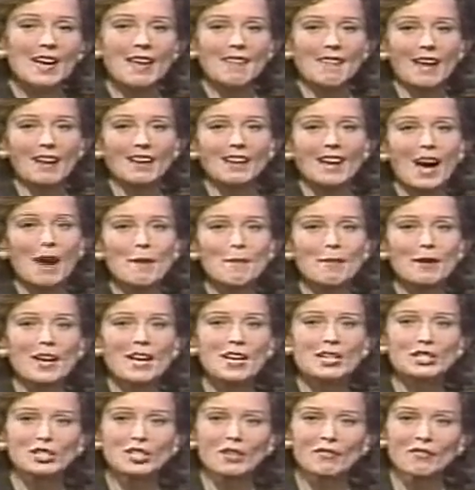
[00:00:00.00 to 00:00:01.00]
That
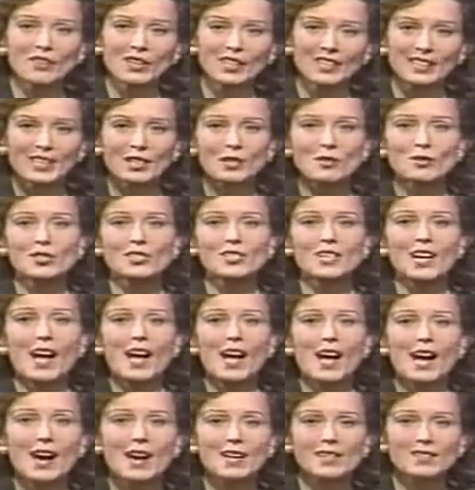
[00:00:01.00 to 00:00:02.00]
combination of clear
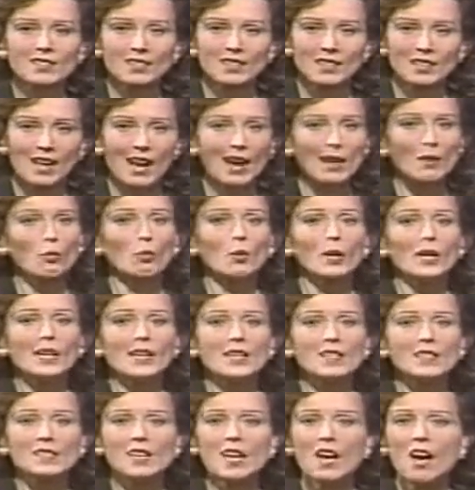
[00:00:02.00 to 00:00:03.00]
skies, light
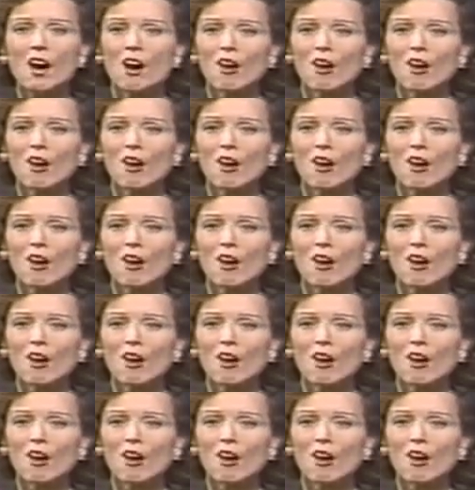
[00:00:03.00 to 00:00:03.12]
winds,